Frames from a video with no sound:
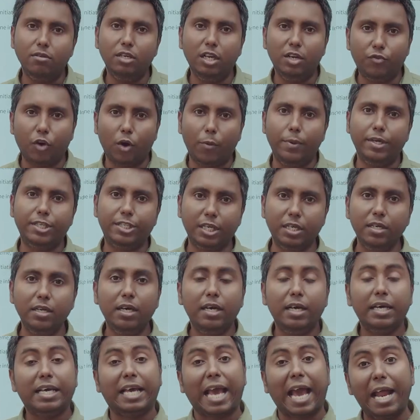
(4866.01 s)
information
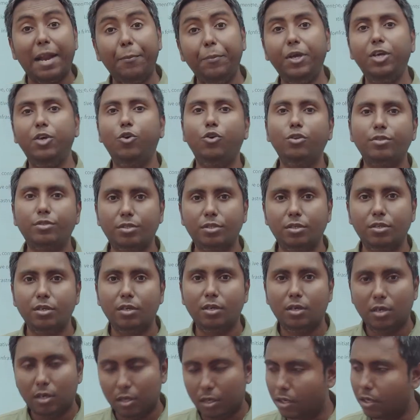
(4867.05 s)
can be used
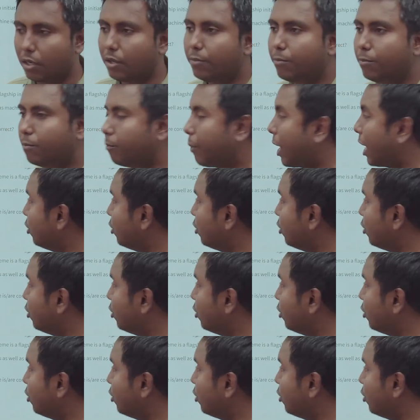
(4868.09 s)
uh, by